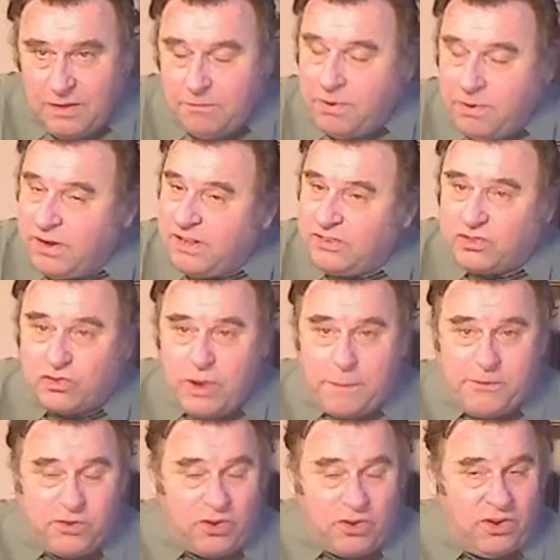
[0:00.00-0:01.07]
But in
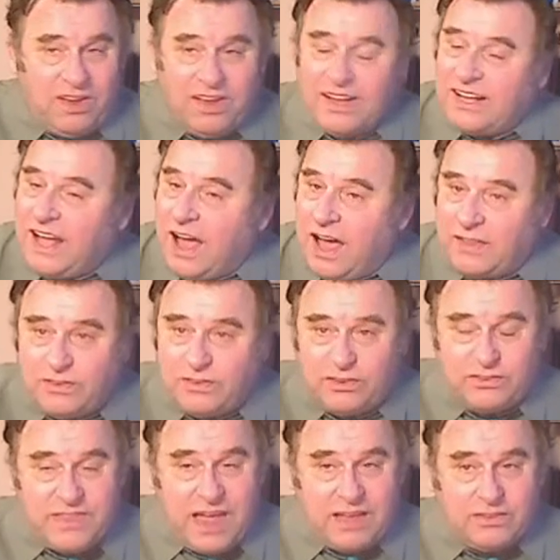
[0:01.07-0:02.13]
Scripture, God
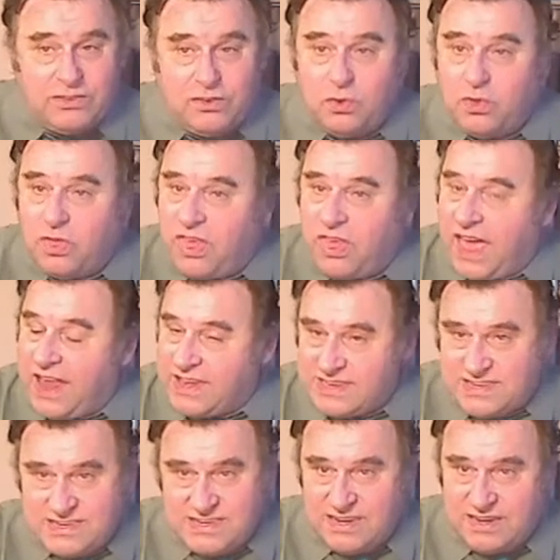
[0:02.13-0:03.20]
does not do
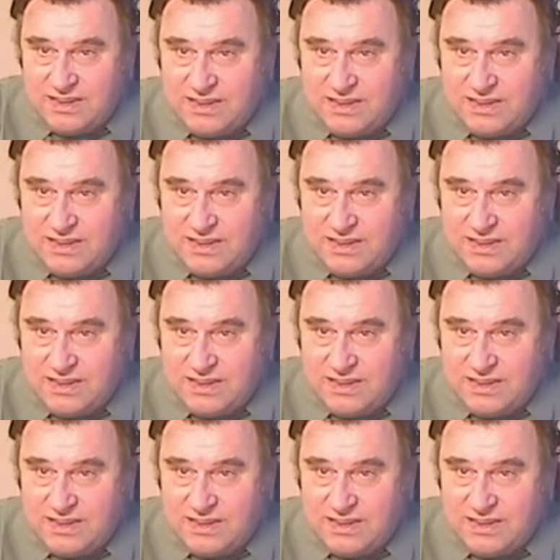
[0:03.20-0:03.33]
that.